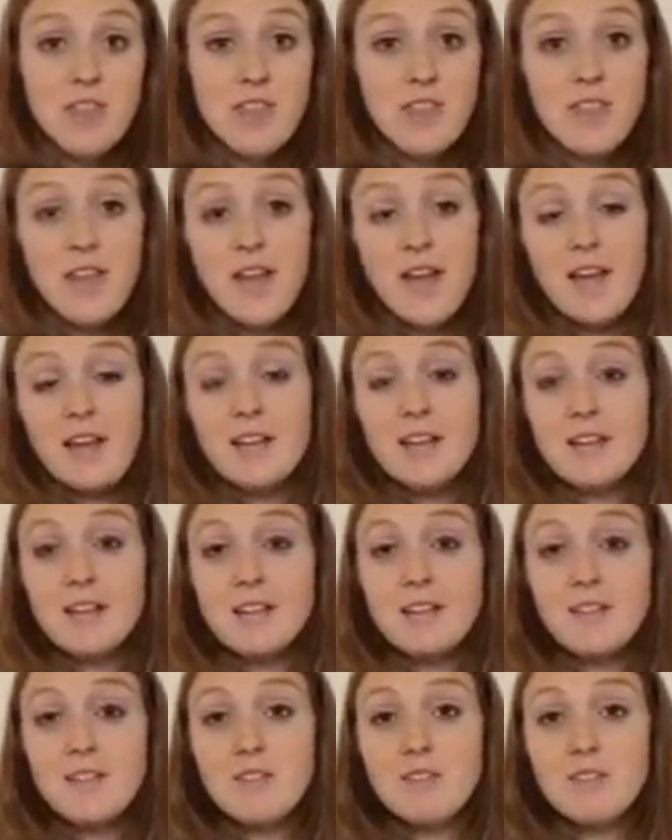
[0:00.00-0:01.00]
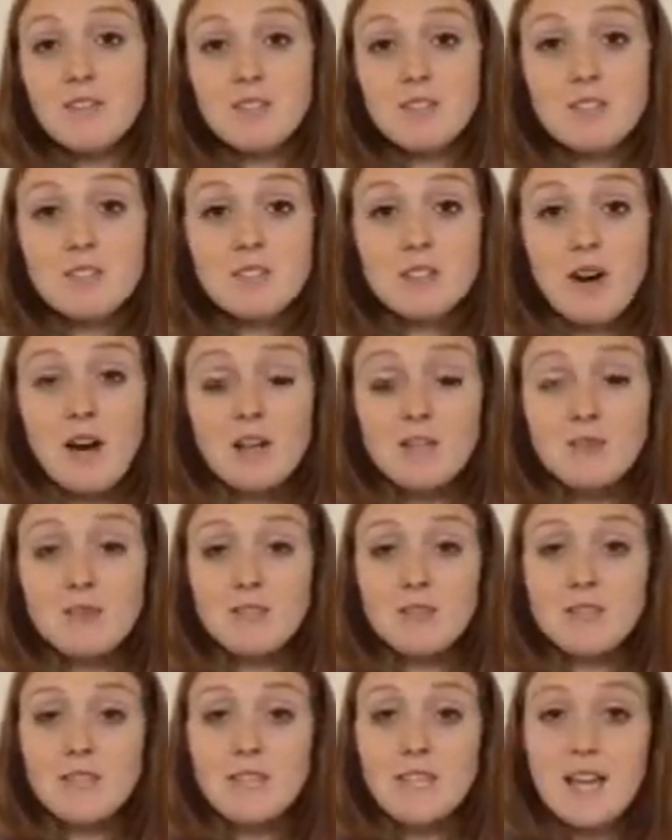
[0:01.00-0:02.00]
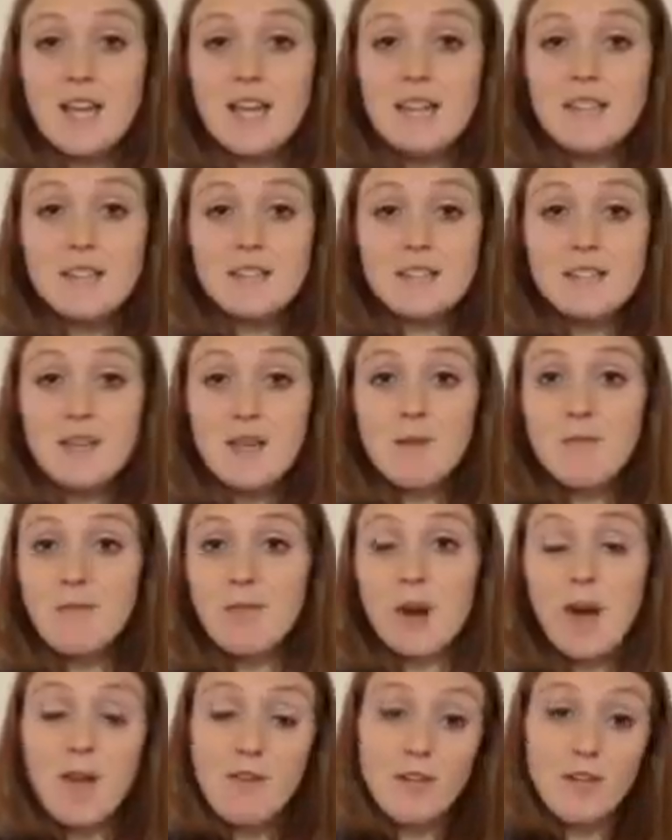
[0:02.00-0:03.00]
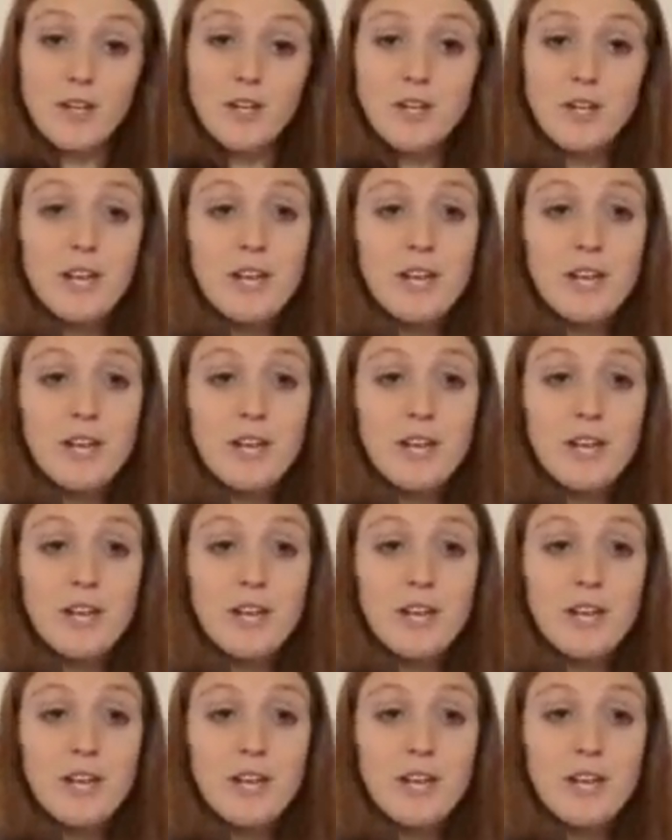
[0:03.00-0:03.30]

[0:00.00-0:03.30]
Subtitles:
that these rocks won't stay the same forever.